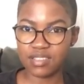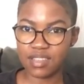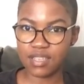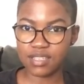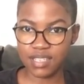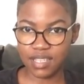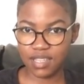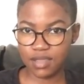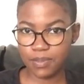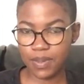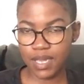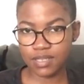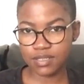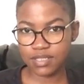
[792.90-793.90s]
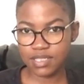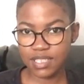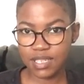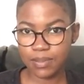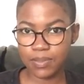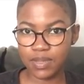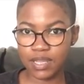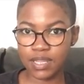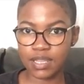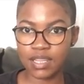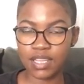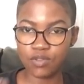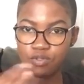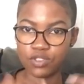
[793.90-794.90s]
the death penalty, but
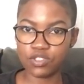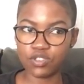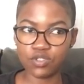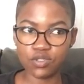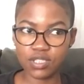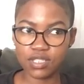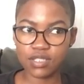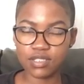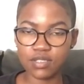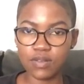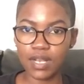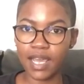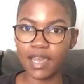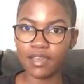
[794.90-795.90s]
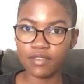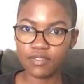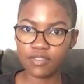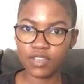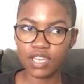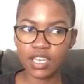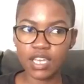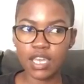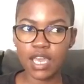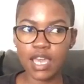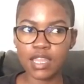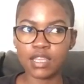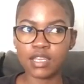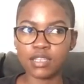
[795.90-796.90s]
then they reduced it to life.
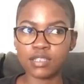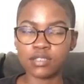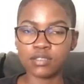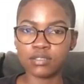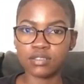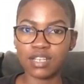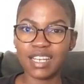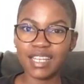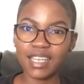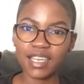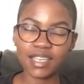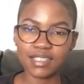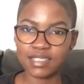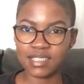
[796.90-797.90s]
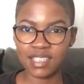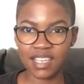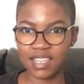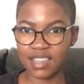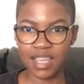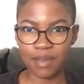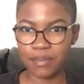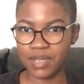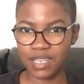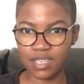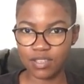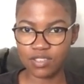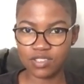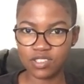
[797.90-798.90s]
And then Leah didn't get that many
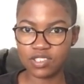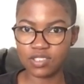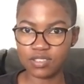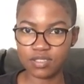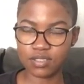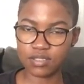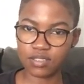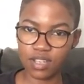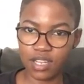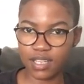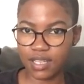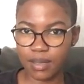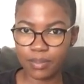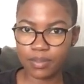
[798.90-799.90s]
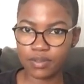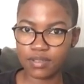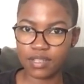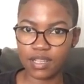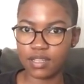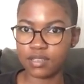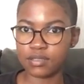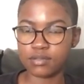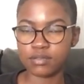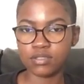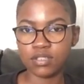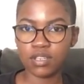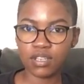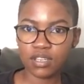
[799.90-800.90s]
years. She just got a couple, and then
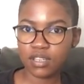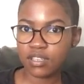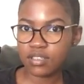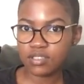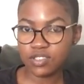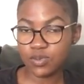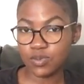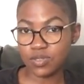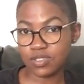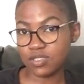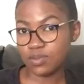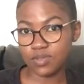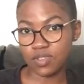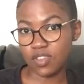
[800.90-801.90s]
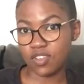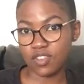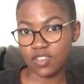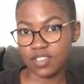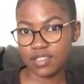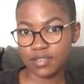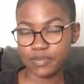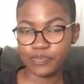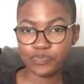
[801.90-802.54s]
she was good.